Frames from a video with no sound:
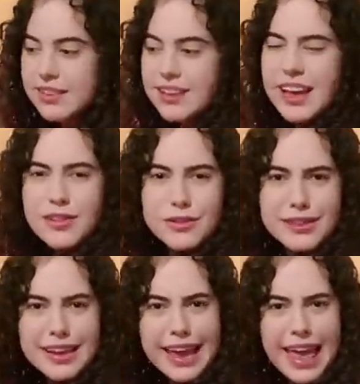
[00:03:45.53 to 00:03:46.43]
this kind of
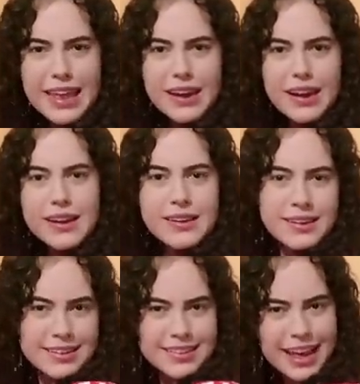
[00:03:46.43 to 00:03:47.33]
looks like Canada.
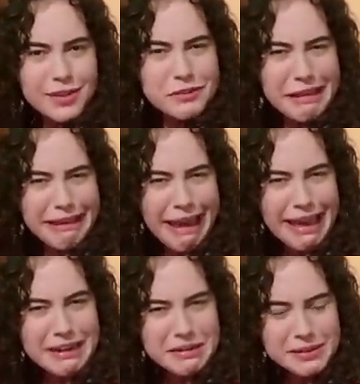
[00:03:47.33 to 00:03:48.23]
Kind of look like
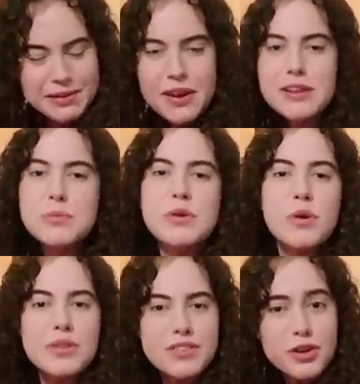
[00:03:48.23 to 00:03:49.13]
Canada socks, but
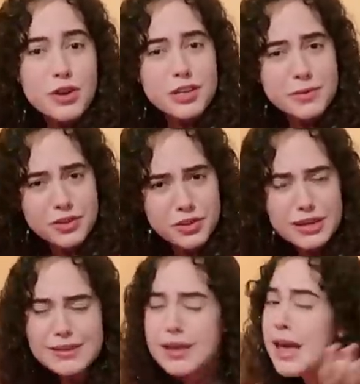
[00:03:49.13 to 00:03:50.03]
no, these are Christmas
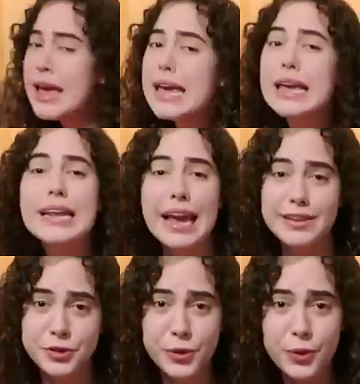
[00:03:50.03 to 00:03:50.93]
trees, in
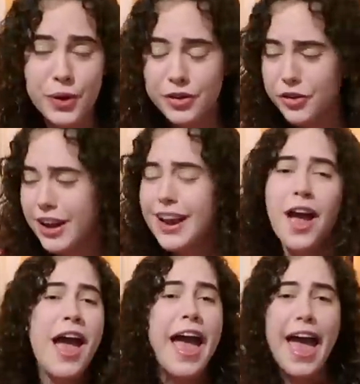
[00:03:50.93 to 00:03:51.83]
case you're wondering.
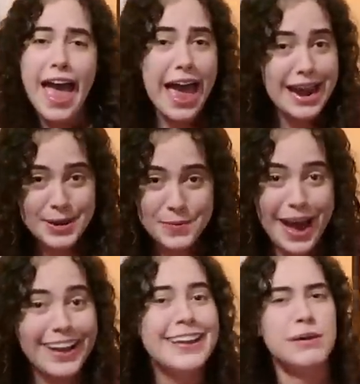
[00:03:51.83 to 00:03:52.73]

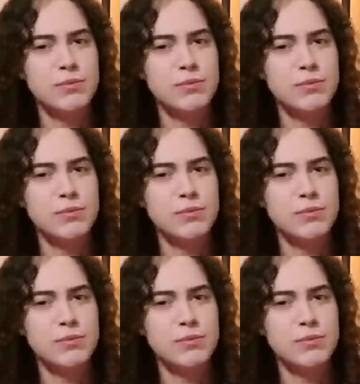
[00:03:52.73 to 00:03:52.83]
Anyway,